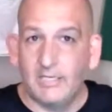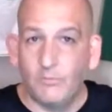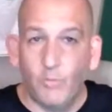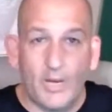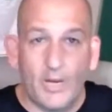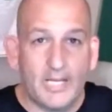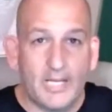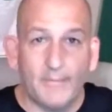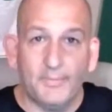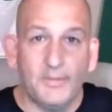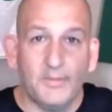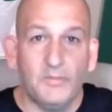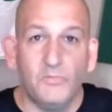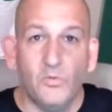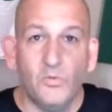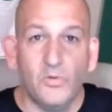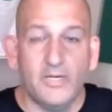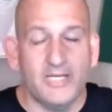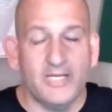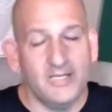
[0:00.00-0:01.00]
wake up in the
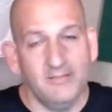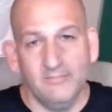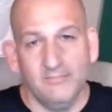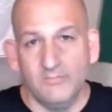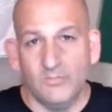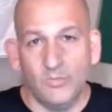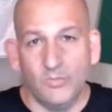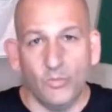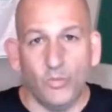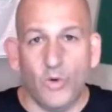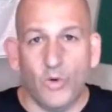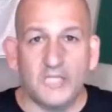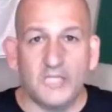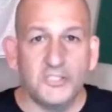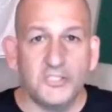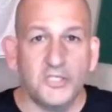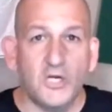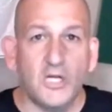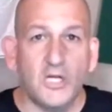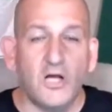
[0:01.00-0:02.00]
morning,
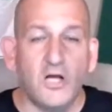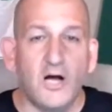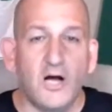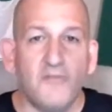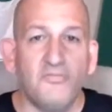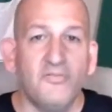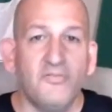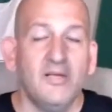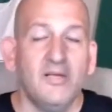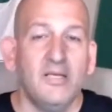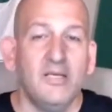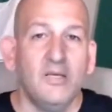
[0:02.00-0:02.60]
wash it all off.